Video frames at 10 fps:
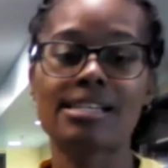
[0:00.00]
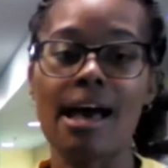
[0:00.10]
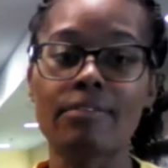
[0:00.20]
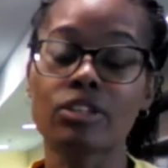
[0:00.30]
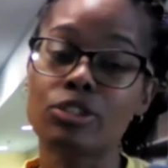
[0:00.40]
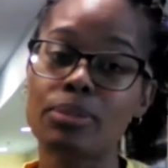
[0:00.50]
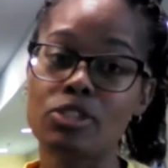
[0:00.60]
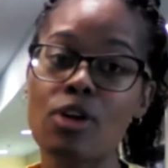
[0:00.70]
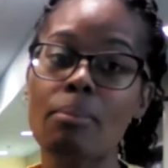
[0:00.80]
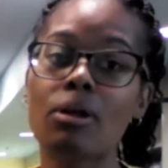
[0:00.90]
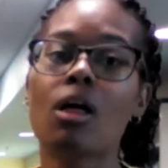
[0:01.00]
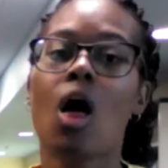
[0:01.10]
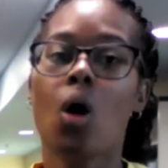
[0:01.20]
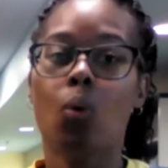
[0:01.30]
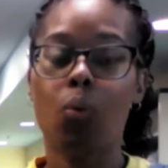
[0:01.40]
is having a little bit of trouble
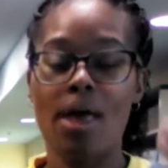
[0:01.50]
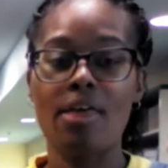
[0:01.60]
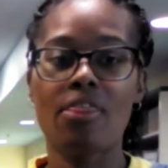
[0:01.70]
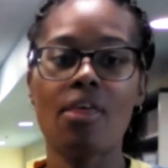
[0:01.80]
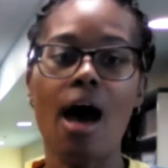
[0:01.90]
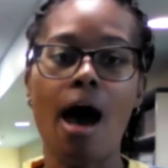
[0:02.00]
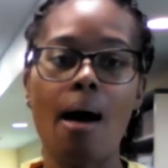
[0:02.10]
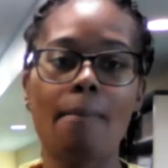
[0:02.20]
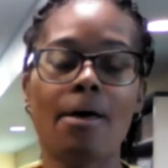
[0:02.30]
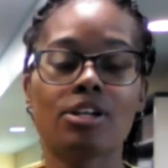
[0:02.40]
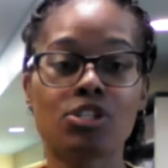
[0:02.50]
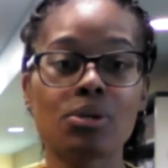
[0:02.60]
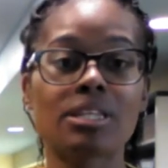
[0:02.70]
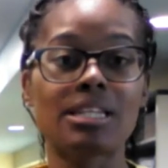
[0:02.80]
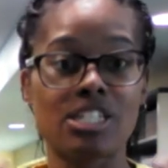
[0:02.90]
with
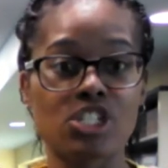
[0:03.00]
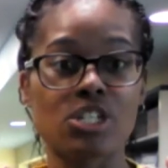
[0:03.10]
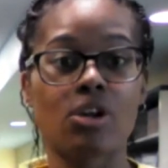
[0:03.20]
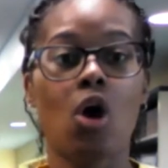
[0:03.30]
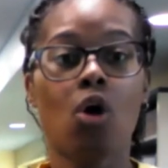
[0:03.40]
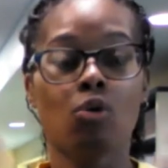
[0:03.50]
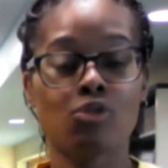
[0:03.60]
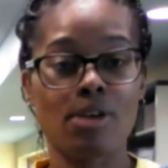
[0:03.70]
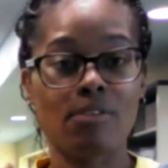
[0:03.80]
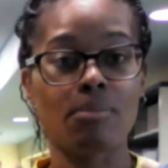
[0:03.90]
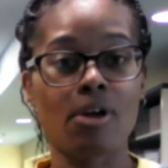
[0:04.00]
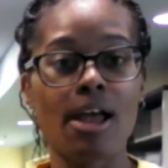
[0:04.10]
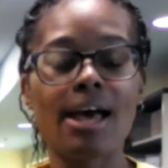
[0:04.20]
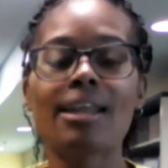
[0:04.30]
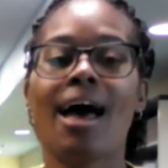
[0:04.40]
doing the addition straight from their
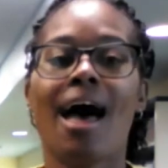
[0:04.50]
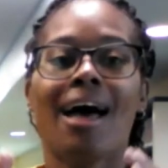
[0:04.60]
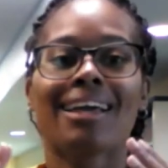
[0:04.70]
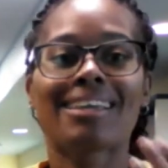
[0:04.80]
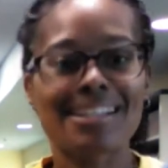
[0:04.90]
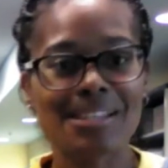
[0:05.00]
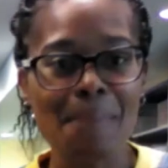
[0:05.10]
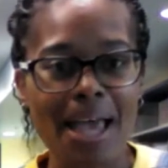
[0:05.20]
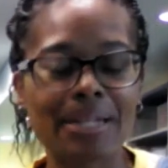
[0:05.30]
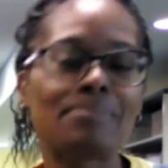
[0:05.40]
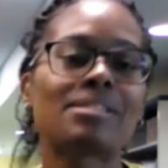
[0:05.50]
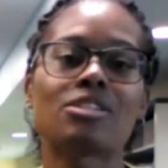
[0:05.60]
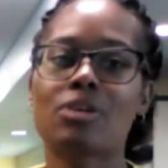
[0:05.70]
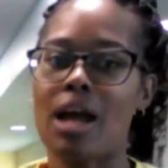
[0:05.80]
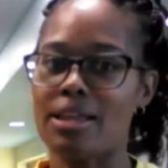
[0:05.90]
head, get some items.
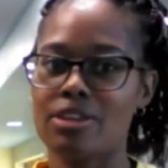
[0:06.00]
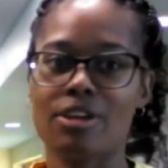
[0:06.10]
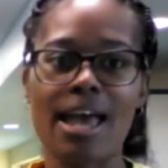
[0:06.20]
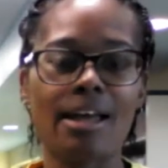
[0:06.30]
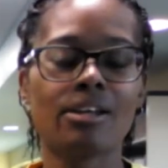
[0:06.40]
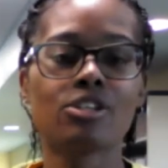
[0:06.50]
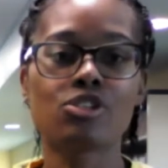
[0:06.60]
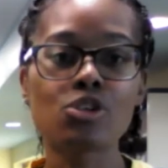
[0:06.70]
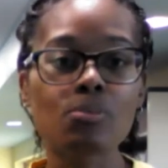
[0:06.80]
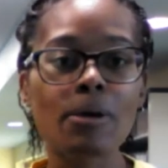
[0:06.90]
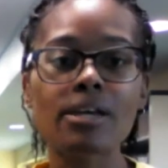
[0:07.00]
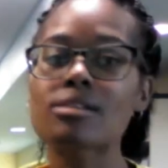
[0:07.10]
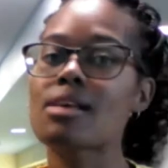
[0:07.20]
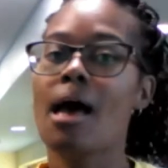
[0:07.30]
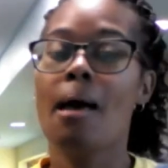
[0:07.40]
You can either get
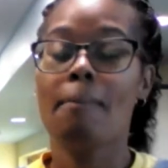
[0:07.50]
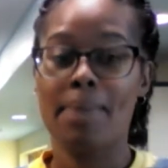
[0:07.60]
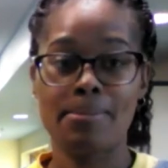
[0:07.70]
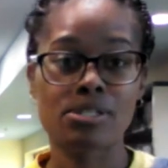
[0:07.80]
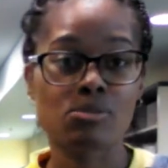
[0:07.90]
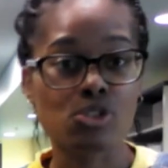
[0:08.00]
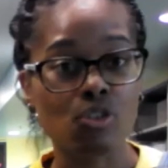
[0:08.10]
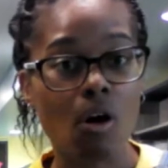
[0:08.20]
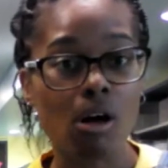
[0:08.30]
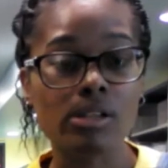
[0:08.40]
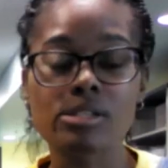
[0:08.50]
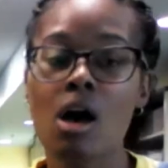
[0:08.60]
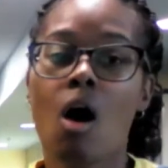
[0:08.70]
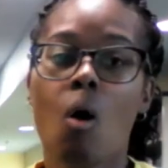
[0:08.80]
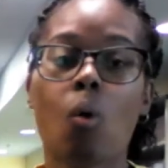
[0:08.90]
toothpicks, maybe some straws,
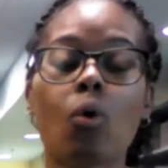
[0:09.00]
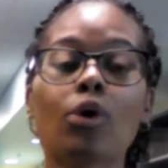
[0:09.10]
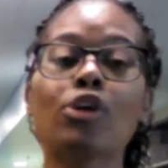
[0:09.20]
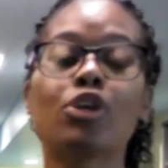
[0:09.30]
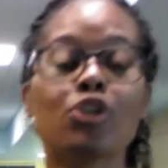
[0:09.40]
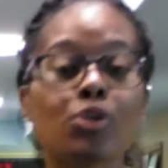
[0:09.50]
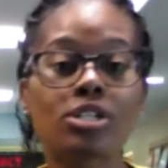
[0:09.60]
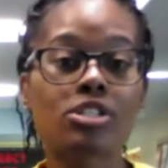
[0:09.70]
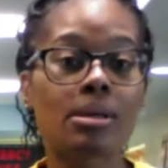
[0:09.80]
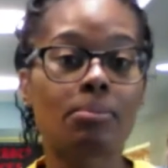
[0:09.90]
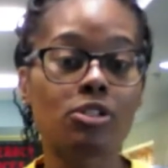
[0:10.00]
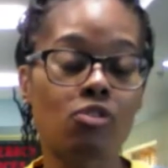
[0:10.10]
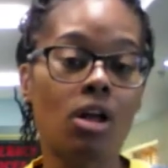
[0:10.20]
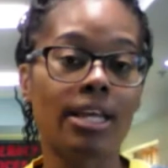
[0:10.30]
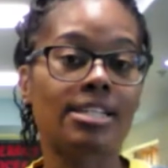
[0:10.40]
or you can simply
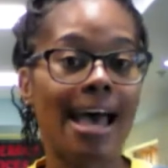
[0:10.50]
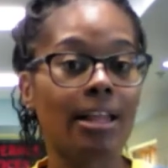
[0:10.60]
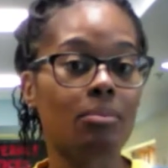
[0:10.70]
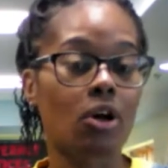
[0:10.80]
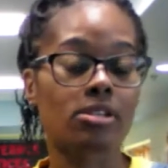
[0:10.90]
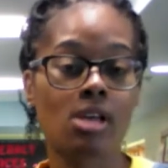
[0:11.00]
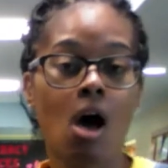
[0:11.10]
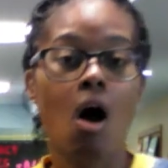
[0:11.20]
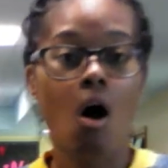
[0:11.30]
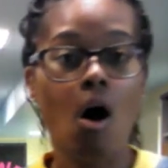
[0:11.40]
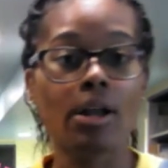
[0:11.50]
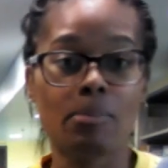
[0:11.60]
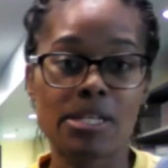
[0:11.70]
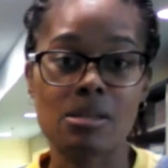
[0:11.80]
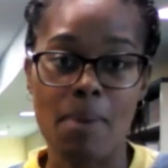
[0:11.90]
draw like tally marks on a
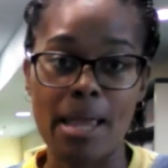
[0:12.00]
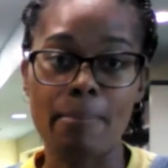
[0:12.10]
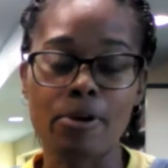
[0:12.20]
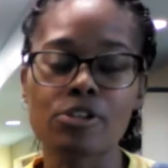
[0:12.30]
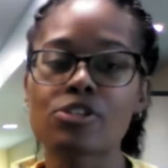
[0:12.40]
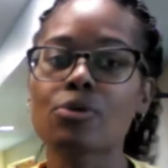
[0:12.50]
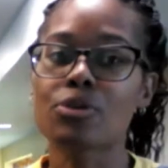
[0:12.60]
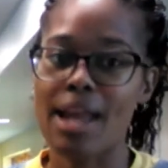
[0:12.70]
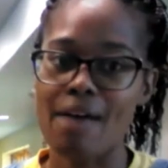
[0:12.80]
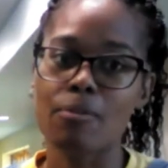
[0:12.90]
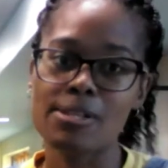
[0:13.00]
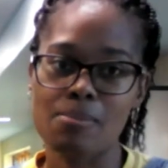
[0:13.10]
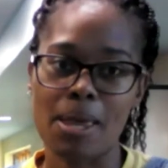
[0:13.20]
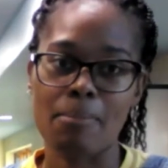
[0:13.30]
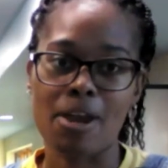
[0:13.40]
piece of paper. So you can have a piece
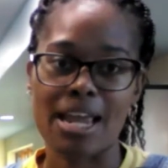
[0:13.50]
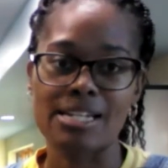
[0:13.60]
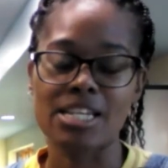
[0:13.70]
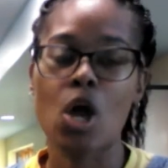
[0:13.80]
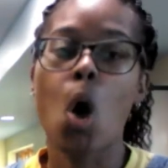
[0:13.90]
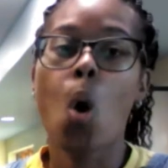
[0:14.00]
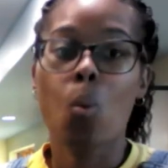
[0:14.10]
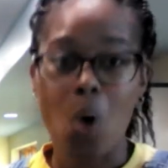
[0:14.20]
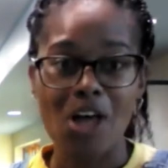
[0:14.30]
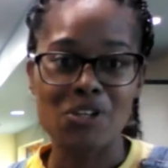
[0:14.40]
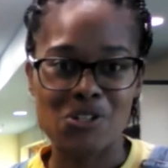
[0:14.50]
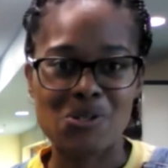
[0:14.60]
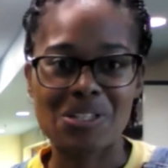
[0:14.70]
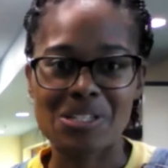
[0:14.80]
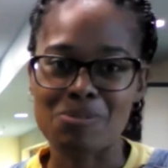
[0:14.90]
of paper handy while you're
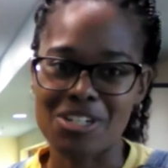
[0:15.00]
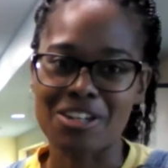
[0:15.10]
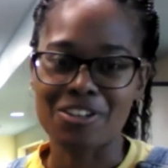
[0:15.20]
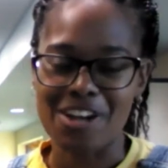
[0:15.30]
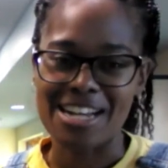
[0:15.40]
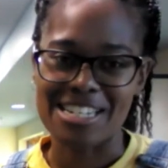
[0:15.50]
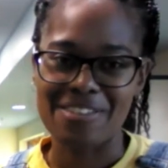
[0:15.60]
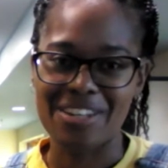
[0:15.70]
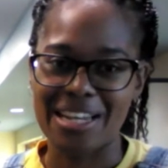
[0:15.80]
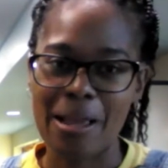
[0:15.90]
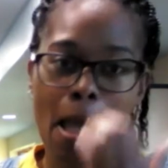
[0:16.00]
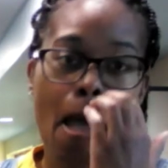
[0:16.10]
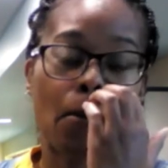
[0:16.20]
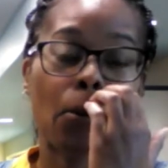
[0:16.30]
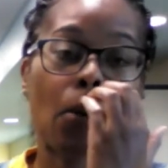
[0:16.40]
doing this particular activity.
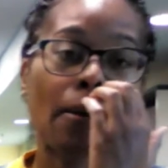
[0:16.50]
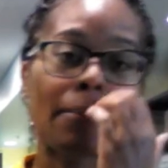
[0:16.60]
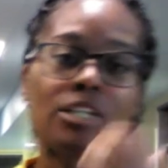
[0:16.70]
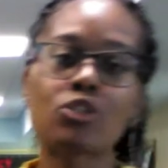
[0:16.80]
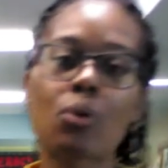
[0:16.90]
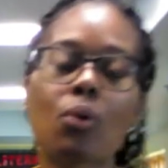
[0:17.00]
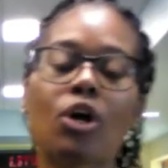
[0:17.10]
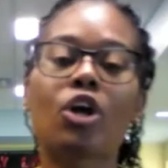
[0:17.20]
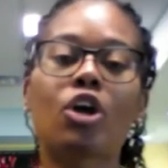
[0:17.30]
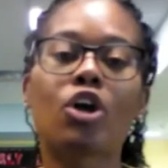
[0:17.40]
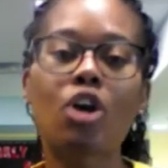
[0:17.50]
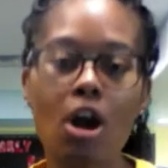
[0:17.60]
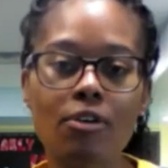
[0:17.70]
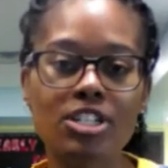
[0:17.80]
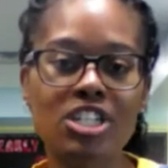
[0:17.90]
We want to make sure we're
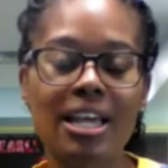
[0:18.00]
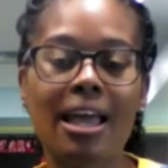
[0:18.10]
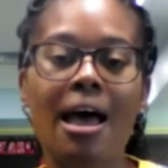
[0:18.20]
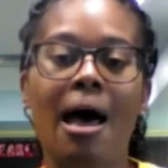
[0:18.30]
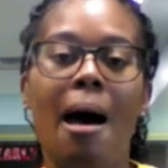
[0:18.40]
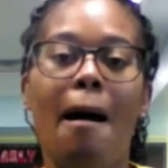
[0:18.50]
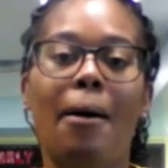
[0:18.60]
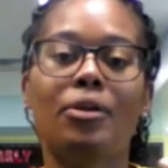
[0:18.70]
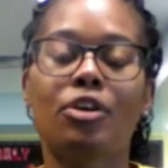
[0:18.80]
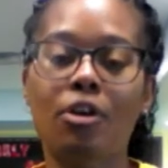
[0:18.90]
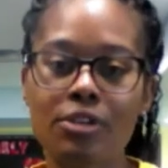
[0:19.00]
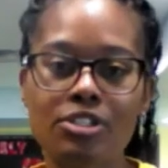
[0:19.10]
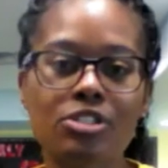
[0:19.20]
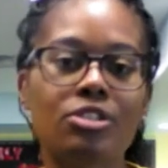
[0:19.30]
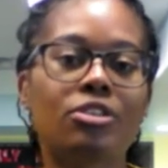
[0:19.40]
encouraging
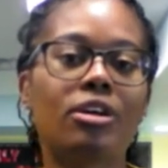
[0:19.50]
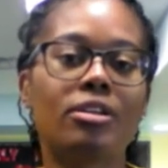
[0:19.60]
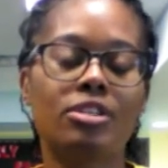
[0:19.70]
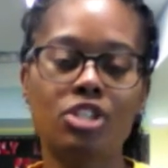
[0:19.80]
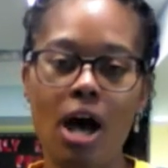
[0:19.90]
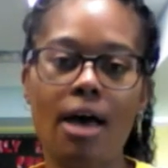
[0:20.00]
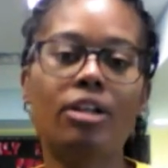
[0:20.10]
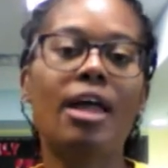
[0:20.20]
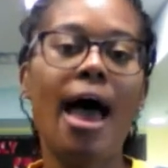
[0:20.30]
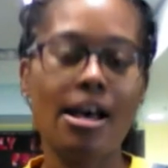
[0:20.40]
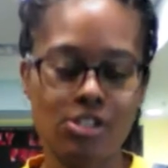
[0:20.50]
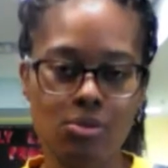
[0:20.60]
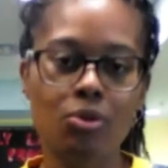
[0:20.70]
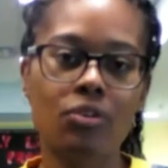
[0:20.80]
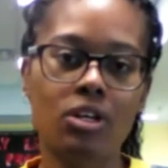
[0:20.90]
the child as they're
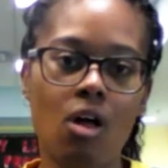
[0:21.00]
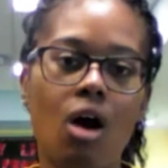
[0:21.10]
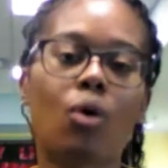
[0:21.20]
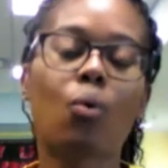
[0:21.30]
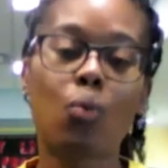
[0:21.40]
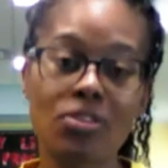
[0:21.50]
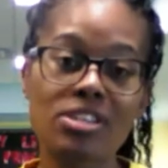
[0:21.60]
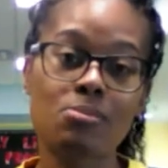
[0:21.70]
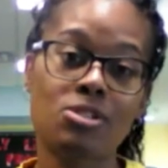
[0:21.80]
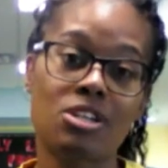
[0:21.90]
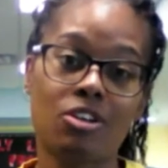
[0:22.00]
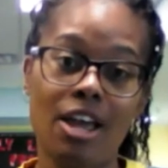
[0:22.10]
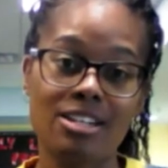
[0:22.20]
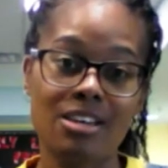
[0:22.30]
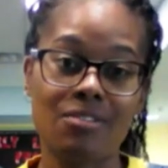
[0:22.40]
moving along with these particular
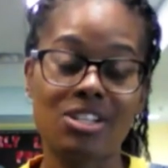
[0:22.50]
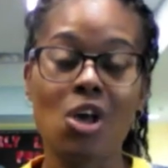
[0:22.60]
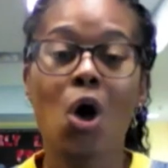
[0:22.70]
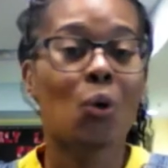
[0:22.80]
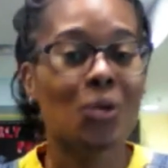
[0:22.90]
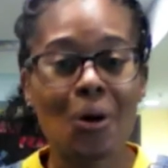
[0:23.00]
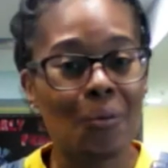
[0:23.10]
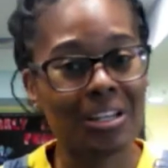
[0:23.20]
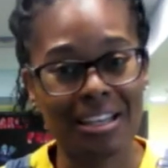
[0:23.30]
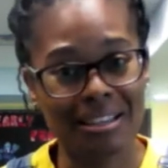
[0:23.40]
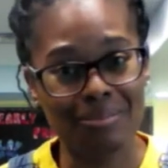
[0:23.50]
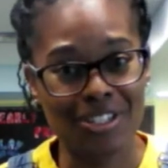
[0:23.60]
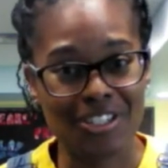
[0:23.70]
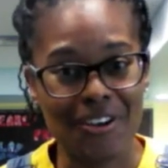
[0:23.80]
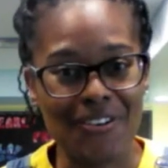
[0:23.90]
activities. We don't want to get them
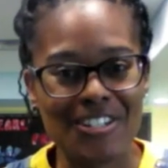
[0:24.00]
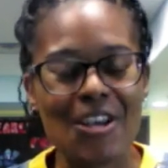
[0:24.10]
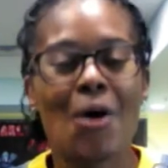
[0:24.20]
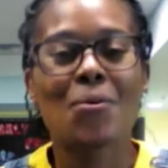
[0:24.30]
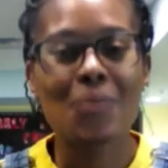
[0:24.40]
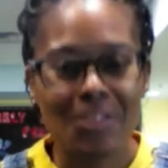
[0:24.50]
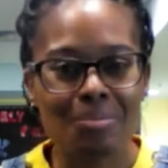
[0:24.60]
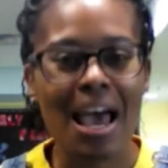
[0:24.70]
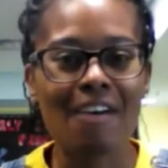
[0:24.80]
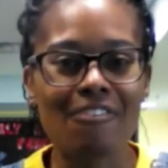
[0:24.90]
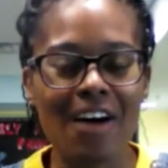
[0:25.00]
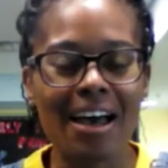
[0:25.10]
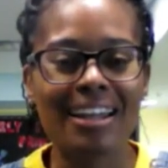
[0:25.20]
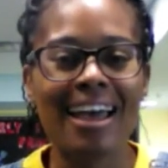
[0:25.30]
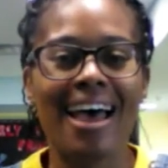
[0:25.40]
discouraged. We want them to have
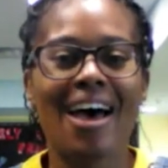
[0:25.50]
fun